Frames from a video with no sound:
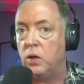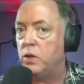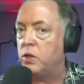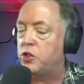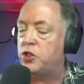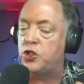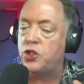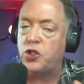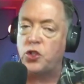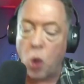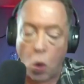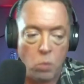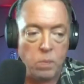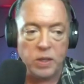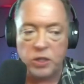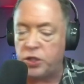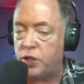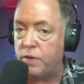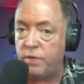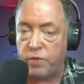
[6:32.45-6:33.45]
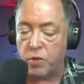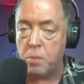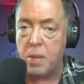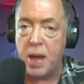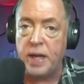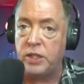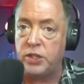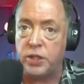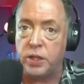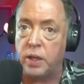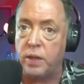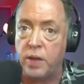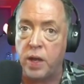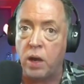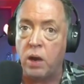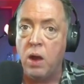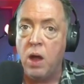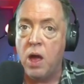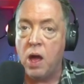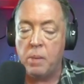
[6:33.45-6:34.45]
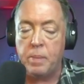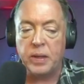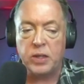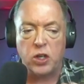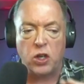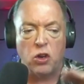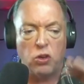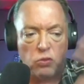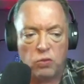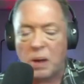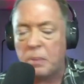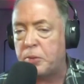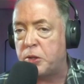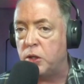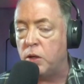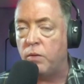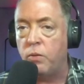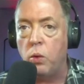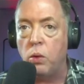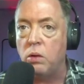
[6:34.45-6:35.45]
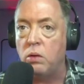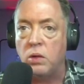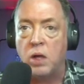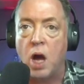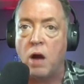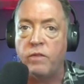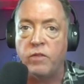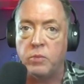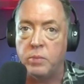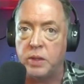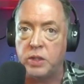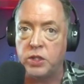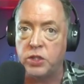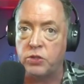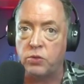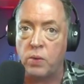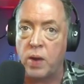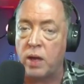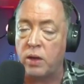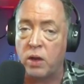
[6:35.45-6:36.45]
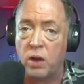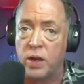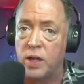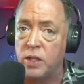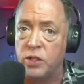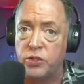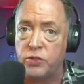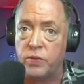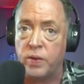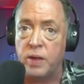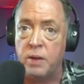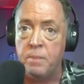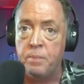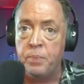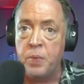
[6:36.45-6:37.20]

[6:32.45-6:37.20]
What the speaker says: There's so much information in there about the corruption of world governments throughout our history.